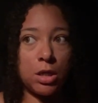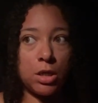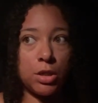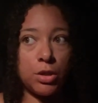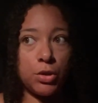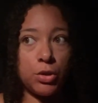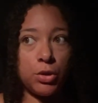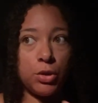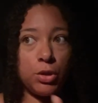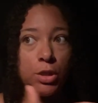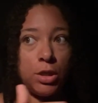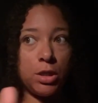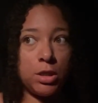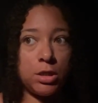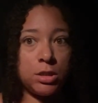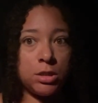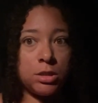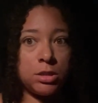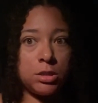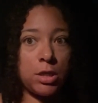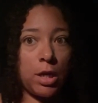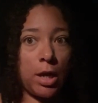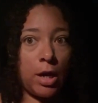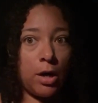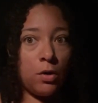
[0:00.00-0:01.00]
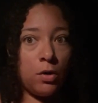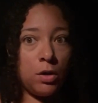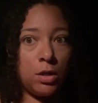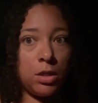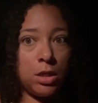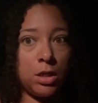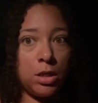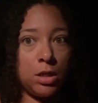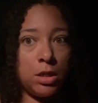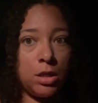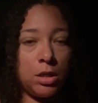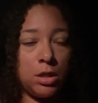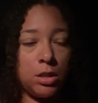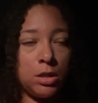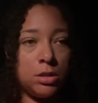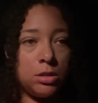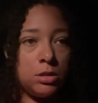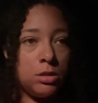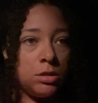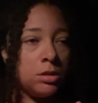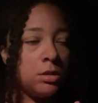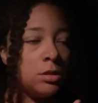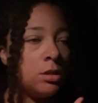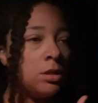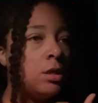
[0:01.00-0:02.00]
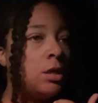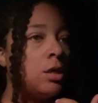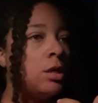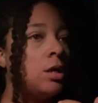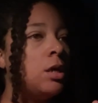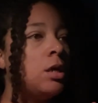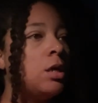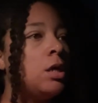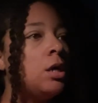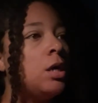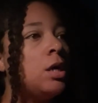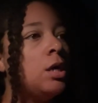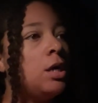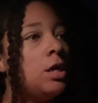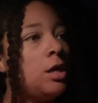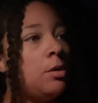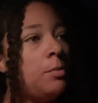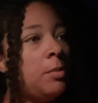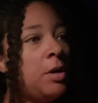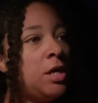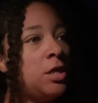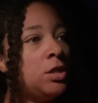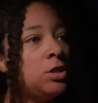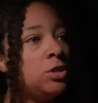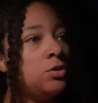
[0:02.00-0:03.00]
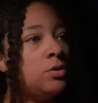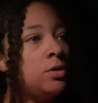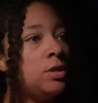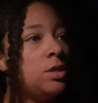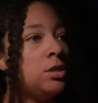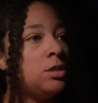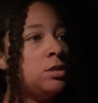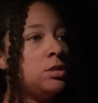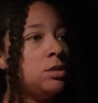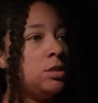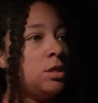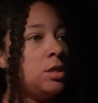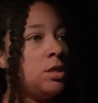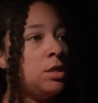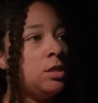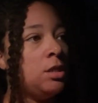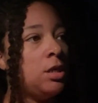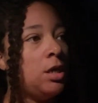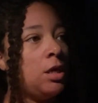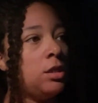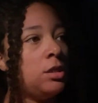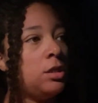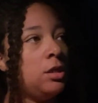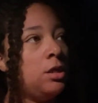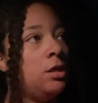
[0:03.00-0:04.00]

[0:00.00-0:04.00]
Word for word: this area is? Now, mind you, I understand that